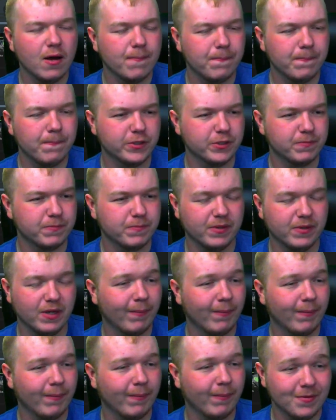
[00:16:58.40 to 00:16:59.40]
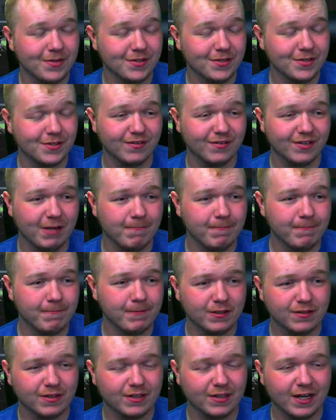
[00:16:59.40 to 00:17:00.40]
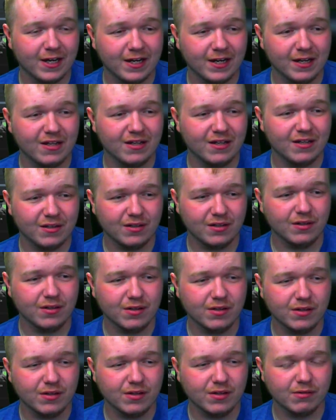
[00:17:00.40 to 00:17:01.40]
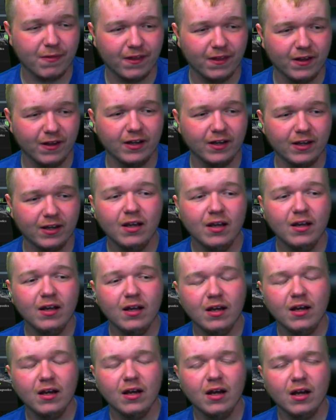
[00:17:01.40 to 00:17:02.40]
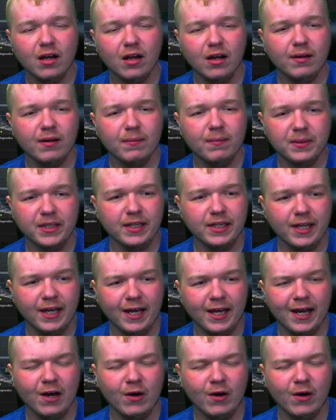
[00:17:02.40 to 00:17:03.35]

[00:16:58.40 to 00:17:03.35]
Just I'm not gonna mention his name because the guy is pathetic. But anyhow,